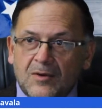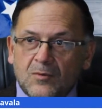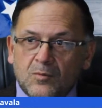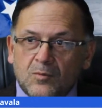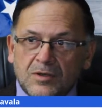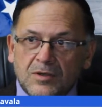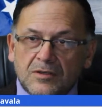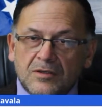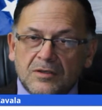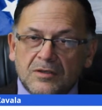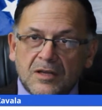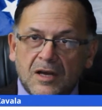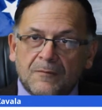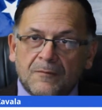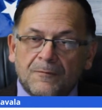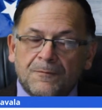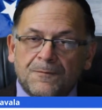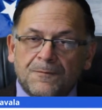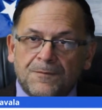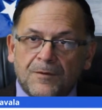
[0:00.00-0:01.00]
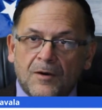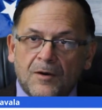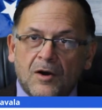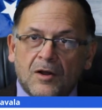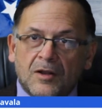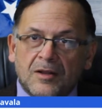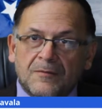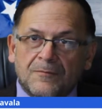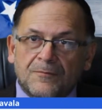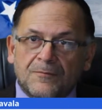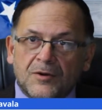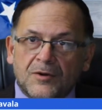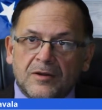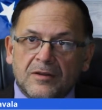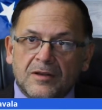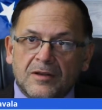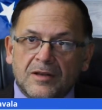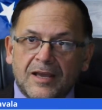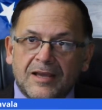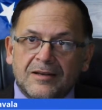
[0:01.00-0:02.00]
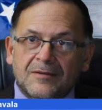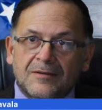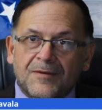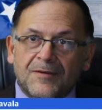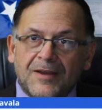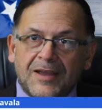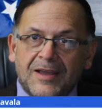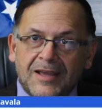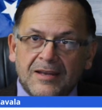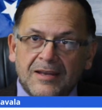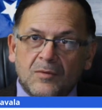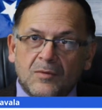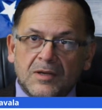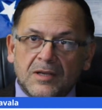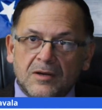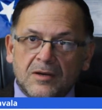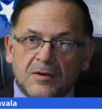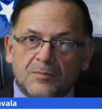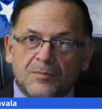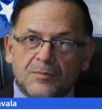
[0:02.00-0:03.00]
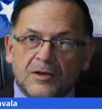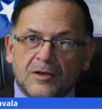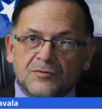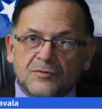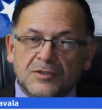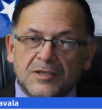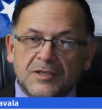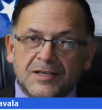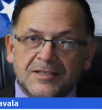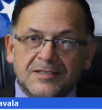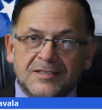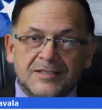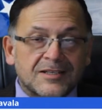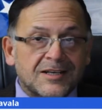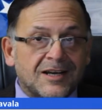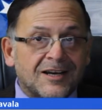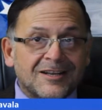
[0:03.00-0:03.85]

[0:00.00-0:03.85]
will not fall in front of the line of anyone here in Brownsville, Texas,